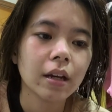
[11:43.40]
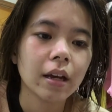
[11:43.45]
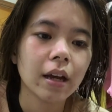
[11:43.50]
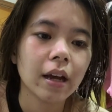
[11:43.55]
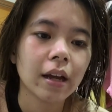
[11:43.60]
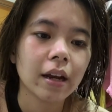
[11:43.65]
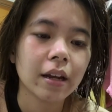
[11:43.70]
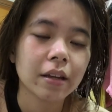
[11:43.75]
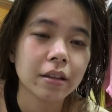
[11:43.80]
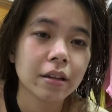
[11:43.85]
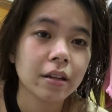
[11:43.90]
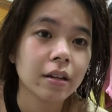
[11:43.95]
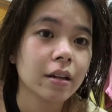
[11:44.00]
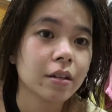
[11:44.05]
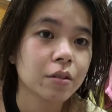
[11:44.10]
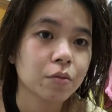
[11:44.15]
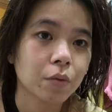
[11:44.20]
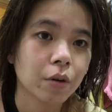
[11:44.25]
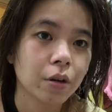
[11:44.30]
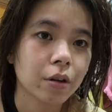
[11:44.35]
and I think it
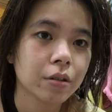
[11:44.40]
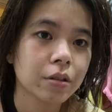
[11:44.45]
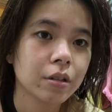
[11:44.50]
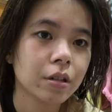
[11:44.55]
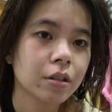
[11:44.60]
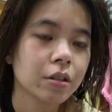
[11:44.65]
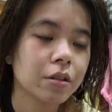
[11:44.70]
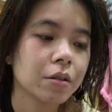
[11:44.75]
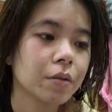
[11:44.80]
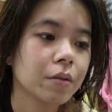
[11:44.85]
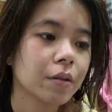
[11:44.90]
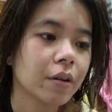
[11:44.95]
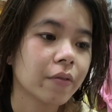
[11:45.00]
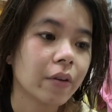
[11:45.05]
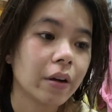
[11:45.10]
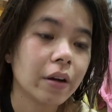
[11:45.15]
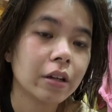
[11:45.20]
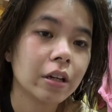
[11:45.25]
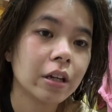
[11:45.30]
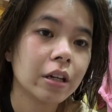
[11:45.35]
has worked to a
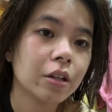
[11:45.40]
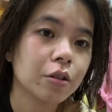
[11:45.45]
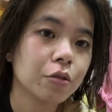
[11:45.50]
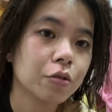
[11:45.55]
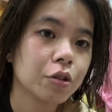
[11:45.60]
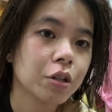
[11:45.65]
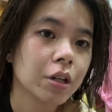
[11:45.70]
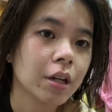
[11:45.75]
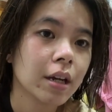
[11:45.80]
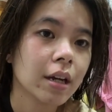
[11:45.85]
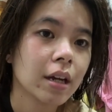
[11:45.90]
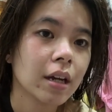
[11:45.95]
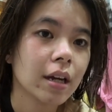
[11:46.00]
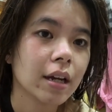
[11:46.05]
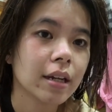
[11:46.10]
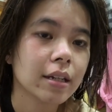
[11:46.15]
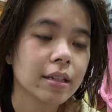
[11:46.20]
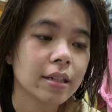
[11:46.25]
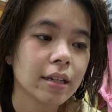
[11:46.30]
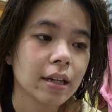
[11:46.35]
very huge
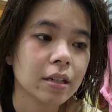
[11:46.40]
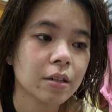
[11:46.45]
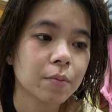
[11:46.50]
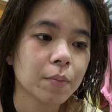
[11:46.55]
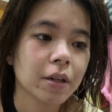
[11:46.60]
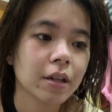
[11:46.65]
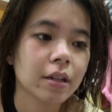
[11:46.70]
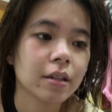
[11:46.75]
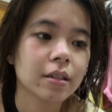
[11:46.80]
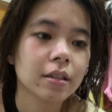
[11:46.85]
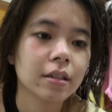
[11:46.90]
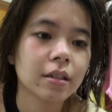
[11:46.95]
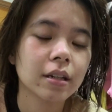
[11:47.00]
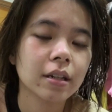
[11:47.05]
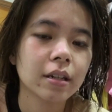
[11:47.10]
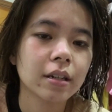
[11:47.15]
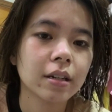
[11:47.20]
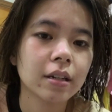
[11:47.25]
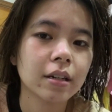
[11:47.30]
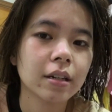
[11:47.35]
extent because
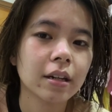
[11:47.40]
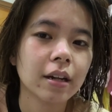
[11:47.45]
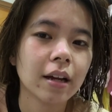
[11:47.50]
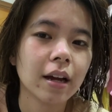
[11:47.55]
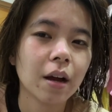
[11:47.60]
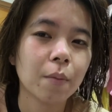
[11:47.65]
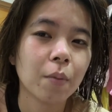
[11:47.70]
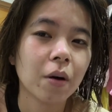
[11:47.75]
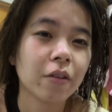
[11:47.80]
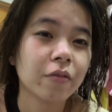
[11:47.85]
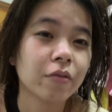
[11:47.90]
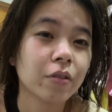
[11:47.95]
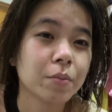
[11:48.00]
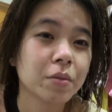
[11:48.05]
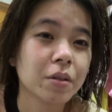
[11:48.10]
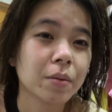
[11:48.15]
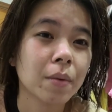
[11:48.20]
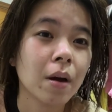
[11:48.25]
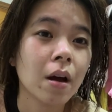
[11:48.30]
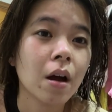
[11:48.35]
apart from
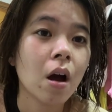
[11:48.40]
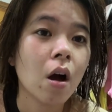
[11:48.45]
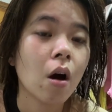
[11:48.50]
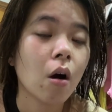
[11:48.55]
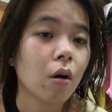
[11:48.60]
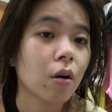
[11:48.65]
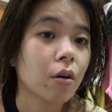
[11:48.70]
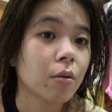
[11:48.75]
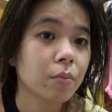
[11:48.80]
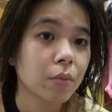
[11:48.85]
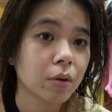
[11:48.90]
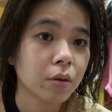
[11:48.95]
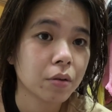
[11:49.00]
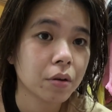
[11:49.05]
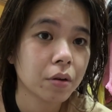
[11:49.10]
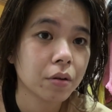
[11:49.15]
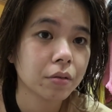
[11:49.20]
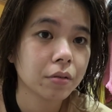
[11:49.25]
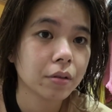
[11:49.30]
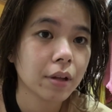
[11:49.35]
some
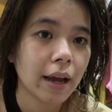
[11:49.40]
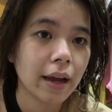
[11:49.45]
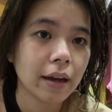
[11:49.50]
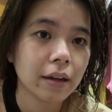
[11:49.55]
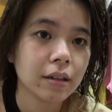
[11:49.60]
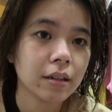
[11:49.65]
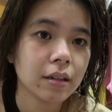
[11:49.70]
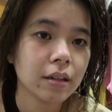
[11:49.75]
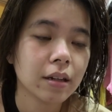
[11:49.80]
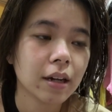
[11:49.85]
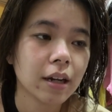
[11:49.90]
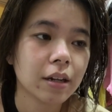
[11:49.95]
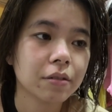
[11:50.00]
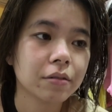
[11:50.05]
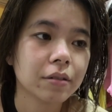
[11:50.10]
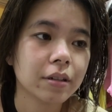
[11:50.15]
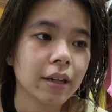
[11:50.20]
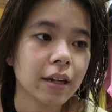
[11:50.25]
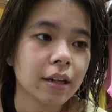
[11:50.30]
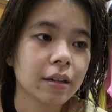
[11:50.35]
hormonal acne, I
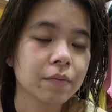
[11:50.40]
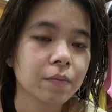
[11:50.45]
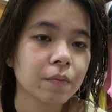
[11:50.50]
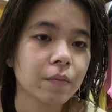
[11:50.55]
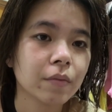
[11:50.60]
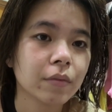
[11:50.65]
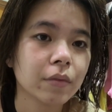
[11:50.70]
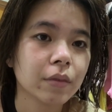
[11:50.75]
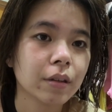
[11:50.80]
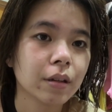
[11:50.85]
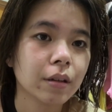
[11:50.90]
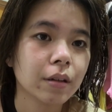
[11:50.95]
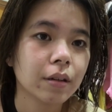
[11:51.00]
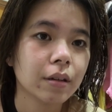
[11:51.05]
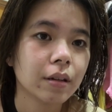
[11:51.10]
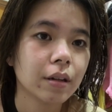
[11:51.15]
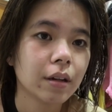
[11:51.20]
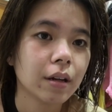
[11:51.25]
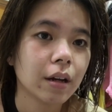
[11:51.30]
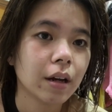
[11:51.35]
don't get
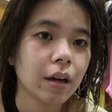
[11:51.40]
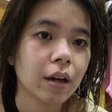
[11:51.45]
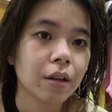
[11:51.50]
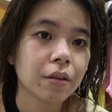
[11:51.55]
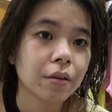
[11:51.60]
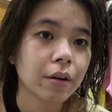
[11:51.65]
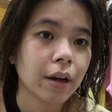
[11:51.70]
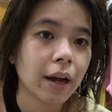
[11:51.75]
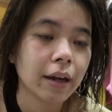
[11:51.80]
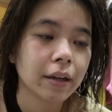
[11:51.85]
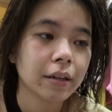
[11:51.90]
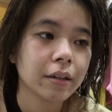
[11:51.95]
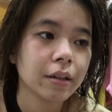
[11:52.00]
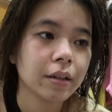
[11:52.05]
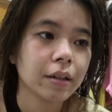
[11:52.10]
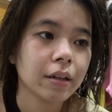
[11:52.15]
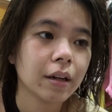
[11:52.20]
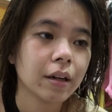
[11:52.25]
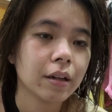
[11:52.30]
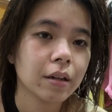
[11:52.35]
other
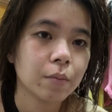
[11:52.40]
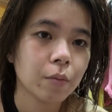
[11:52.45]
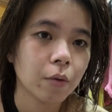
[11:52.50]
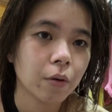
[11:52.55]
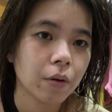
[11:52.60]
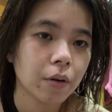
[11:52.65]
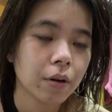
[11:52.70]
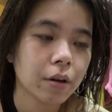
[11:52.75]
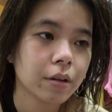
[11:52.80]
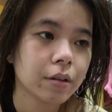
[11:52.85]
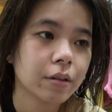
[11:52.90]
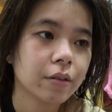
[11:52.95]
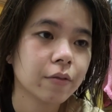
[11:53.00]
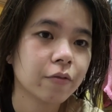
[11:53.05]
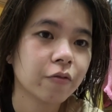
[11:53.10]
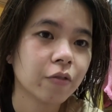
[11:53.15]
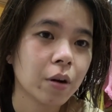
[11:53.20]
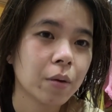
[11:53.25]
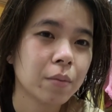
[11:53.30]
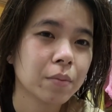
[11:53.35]
acne anymore
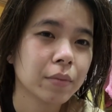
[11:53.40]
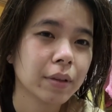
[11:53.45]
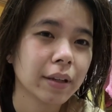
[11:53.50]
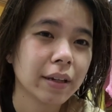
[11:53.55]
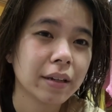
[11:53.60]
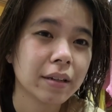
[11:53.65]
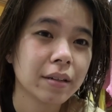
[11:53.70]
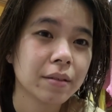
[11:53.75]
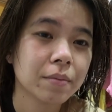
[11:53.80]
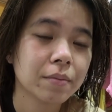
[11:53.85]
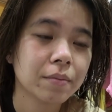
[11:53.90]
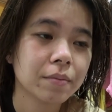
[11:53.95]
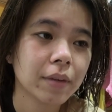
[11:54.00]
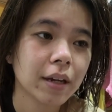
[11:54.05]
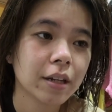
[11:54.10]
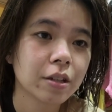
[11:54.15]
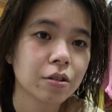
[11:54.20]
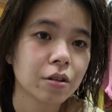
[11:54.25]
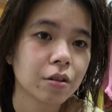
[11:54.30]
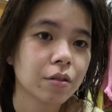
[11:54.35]
from like
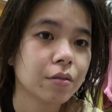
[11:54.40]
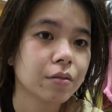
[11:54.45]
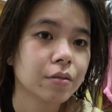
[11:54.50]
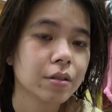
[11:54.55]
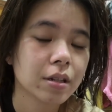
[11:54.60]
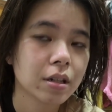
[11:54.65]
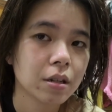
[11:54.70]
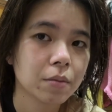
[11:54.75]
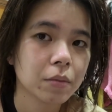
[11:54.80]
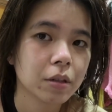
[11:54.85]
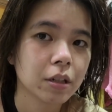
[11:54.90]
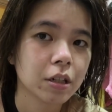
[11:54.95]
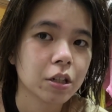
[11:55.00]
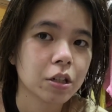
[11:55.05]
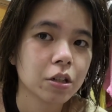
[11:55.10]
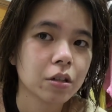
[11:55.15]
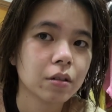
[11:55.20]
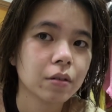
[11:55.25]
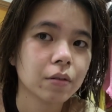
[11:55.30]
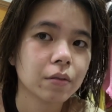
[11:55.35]
external
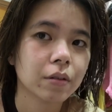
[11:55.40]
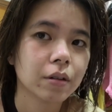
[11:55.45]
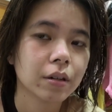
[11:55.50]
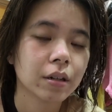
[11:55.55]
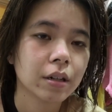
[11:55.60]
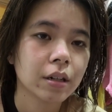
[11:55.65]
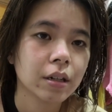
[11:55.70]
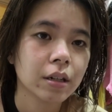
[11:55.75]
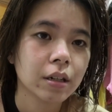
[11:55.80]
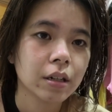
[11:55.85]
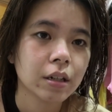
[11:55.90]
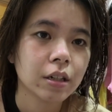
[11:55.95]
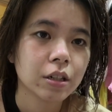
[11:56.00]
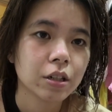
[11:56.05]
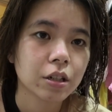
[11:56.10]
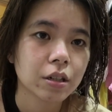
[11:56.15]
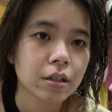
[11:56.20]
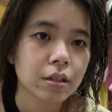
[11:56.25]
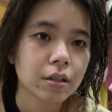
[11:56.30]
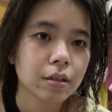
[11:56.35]
stimulation or
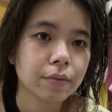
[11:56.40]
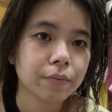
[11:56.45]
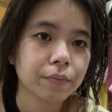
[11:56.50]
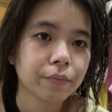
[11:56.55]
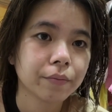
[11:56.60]
just